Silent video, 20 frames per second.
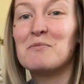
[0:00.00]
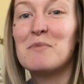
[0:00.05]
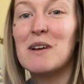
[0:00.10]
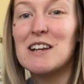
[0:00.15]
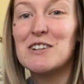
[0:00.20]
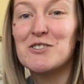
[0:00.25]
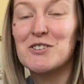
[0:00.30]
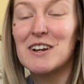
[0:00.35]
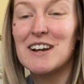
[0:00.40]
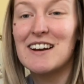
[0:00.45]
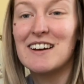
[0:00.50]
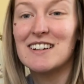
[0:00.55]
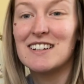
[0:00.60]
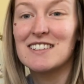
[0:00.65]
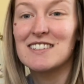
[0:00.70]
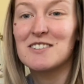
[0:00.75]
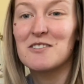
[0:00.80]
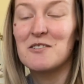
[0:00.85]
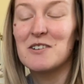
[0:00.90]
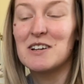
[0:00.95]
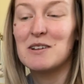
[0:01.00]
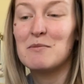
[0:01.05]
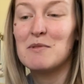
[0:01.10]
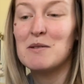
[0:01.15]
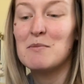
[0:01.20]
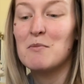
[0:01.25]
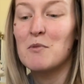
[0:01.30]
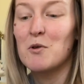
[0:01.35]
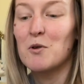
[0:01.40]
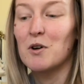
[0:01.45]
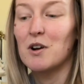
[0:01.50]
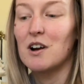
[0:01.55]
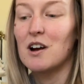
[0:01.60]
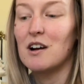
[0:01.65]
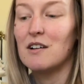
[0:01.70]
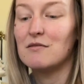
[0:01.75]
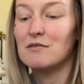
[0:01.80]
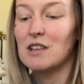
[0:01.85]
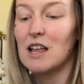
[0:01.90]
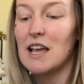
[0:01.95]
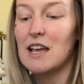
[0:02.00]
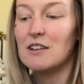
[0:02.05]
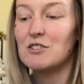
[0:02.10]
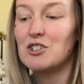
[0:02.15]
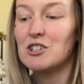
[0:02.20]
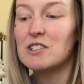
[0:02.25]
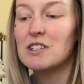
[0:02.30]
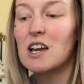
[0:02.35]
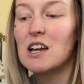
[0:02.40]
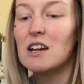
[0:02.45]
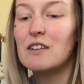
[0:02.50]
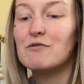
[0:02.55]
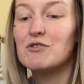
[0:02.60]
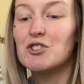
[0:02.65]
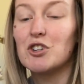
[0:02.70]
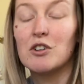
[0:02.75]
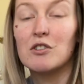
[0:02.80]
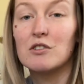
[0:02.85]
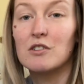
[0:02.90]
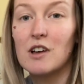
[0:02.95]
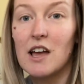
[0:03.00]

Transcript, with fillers: Patreon, it's going to be more of like just kind of journal